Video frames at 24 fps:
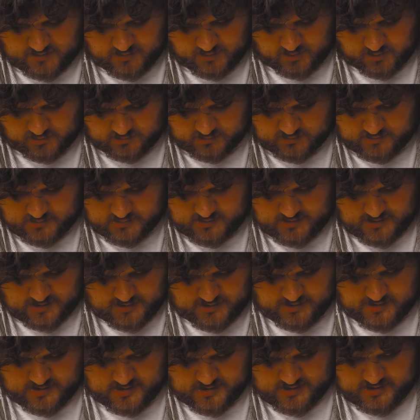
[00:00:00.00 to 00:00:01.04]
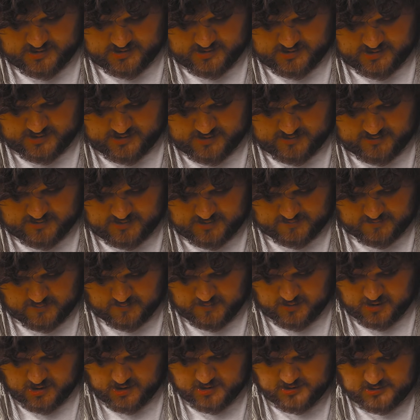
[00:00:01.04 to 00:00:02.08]
colon and then a number
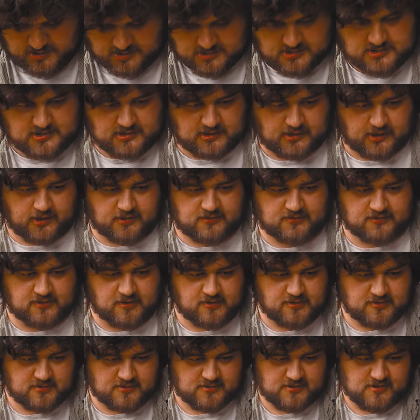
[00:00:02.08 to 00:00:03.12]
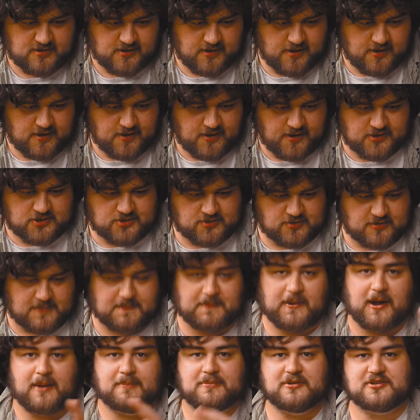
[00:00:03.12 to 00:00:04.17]
behind it, like so, it
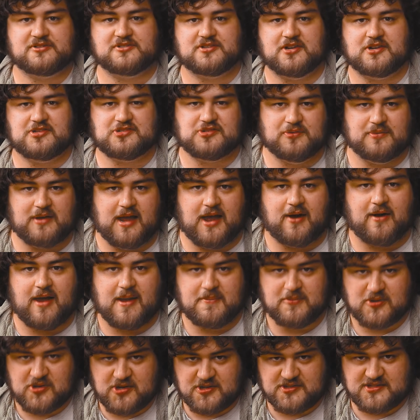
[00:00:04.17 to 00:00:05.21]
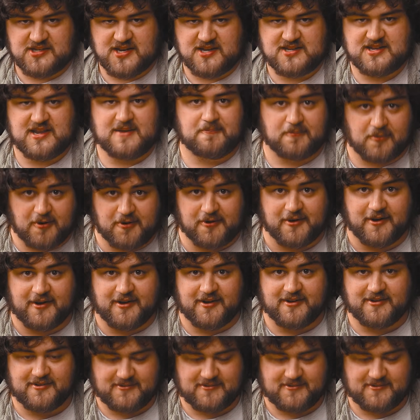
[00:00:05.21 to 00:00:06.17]
should publish it to our MQTT broker.